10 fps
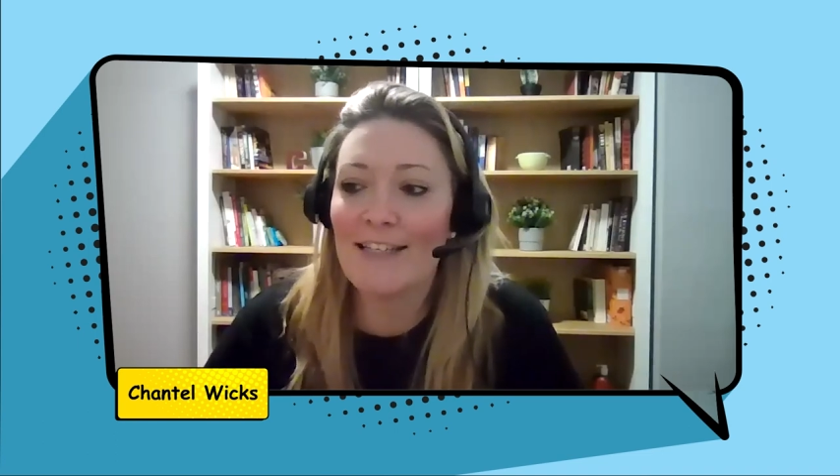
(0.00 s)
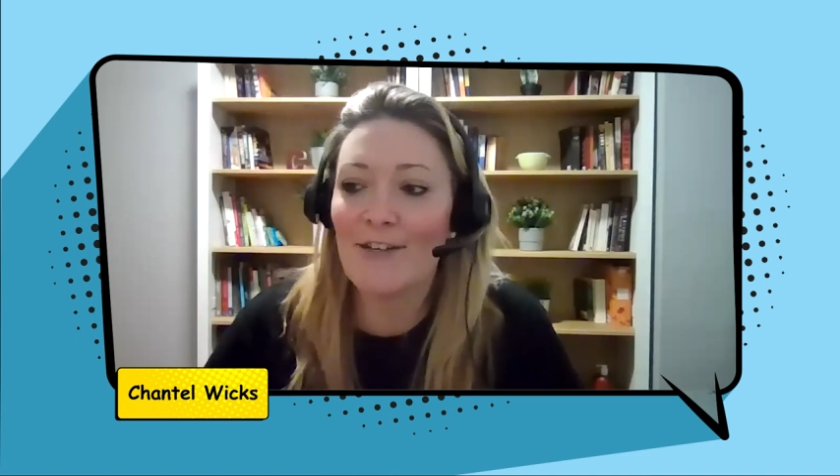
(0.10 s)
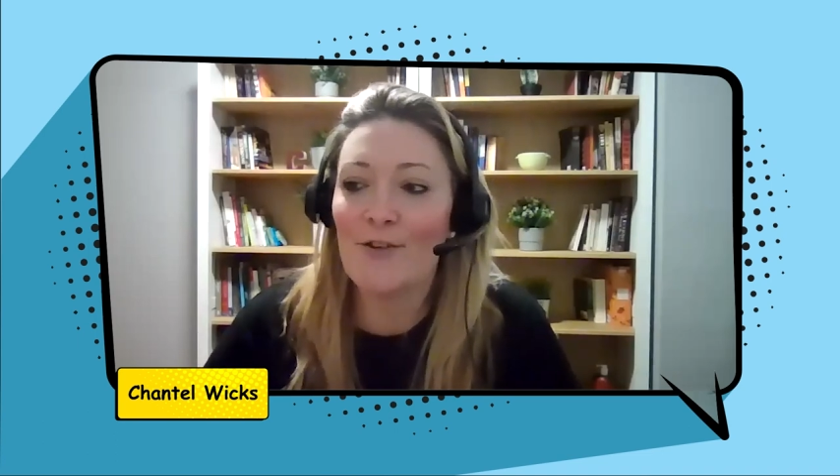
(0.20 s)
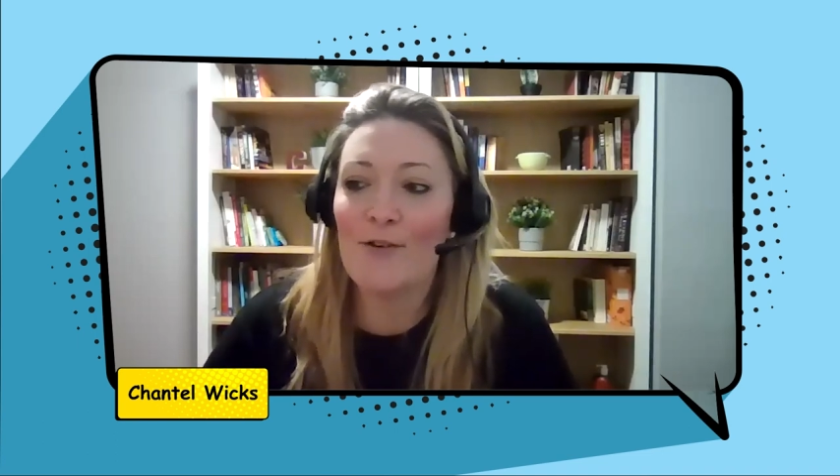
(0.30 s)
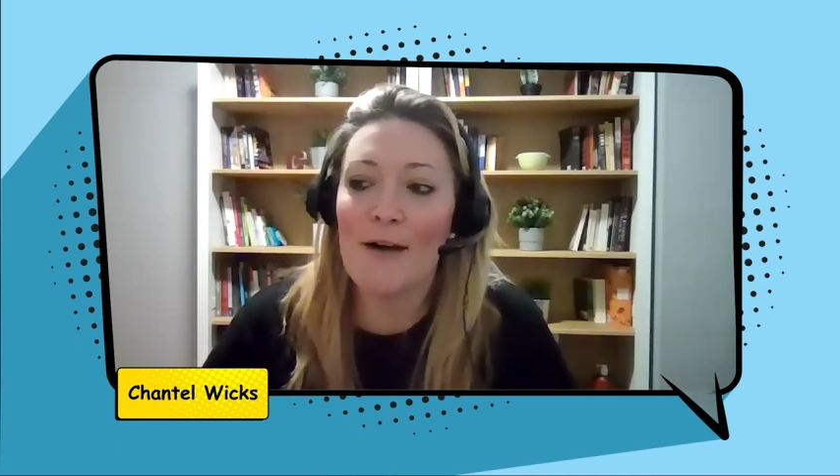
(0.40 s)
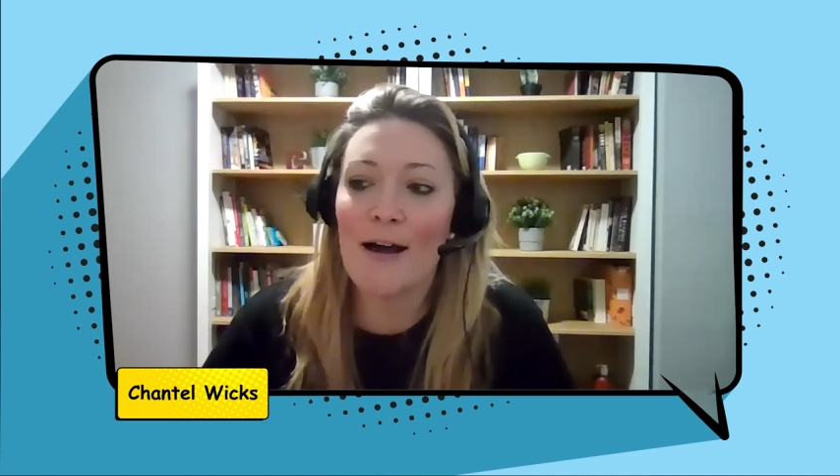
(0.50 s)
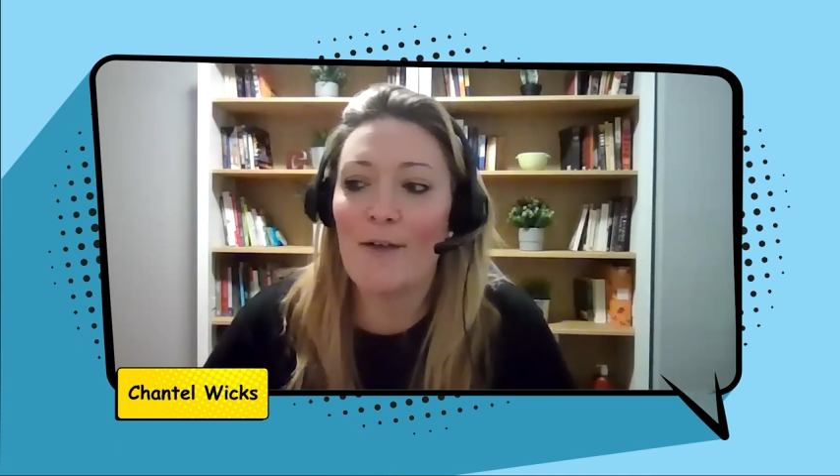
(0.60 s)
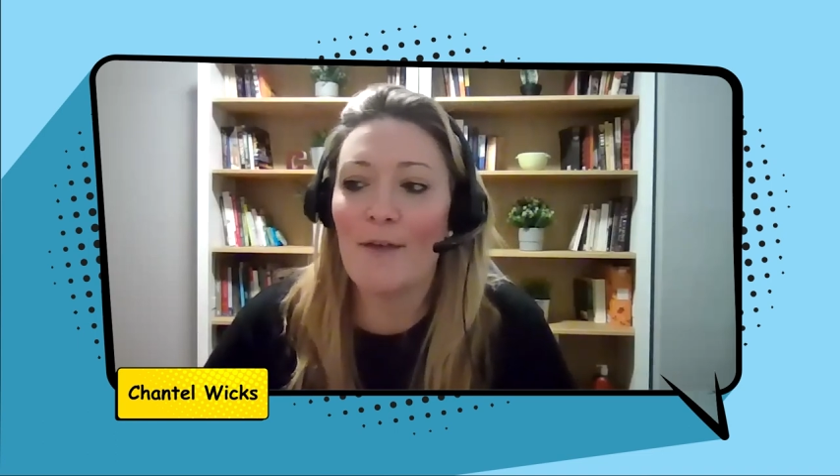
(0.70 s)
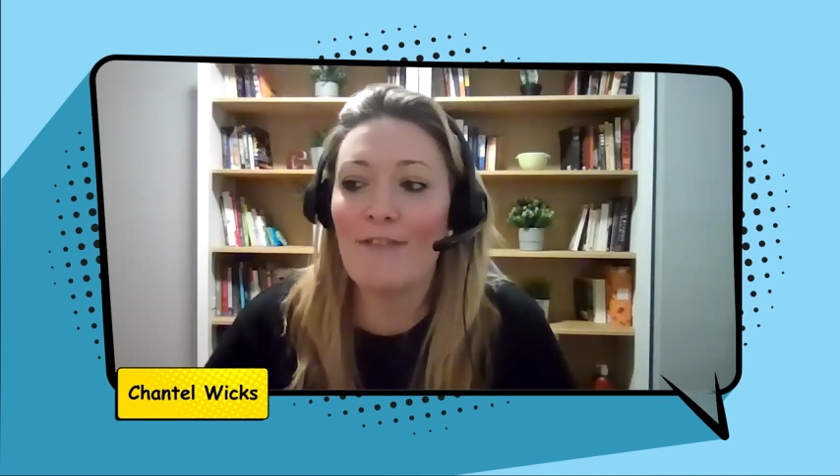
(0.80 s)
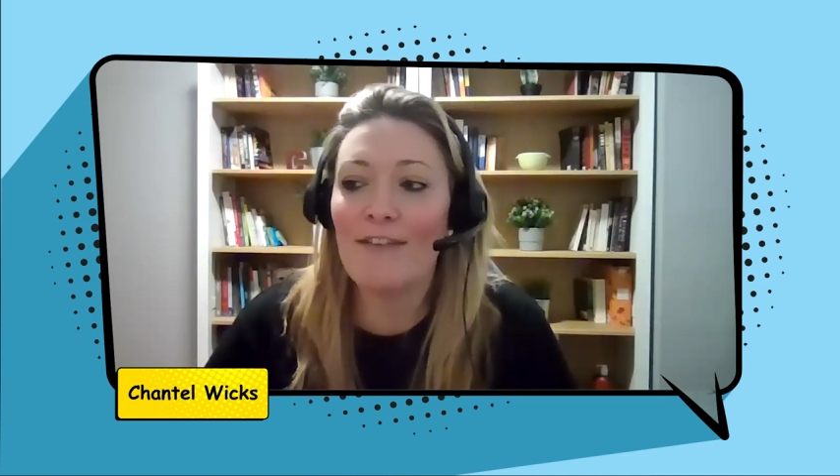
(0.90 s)
To
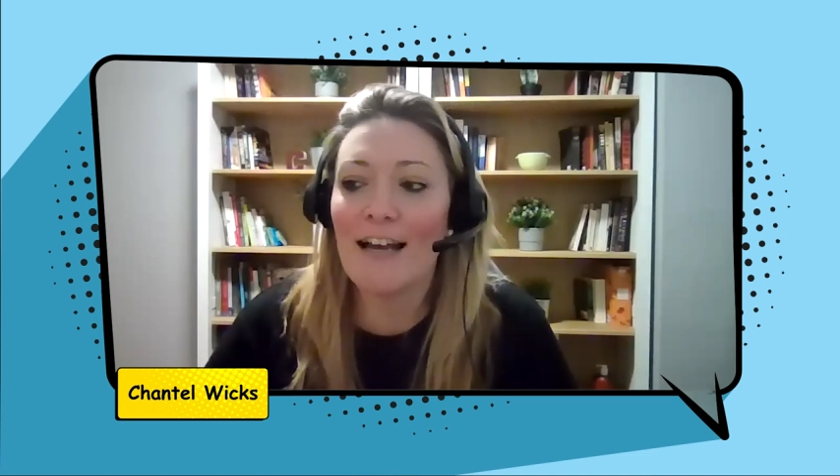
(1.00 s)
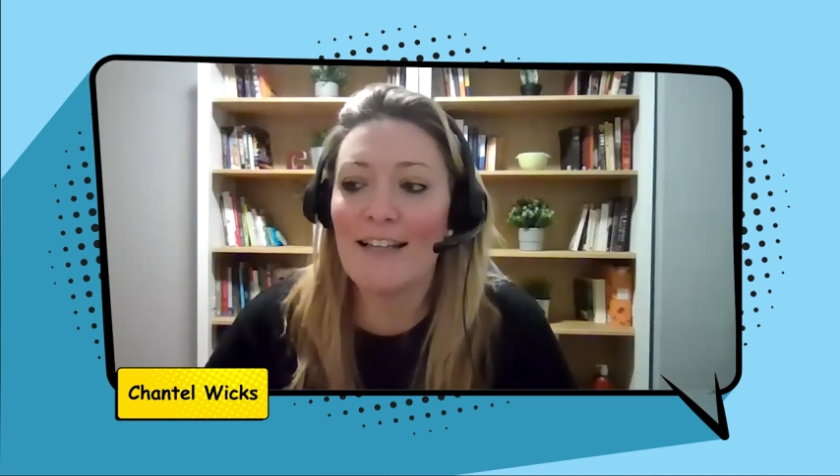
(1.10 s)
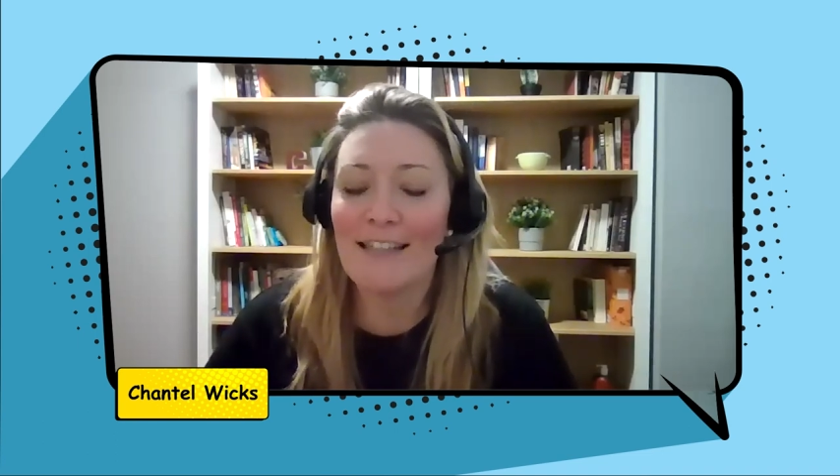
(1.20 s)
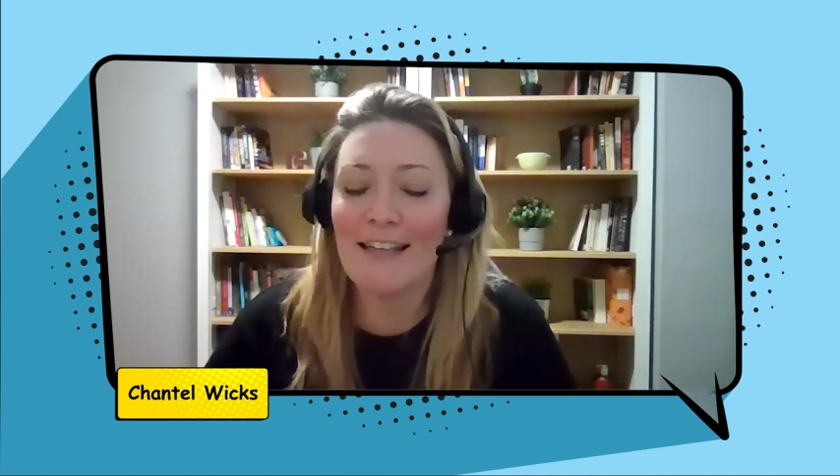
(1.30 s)
uh, we have a guest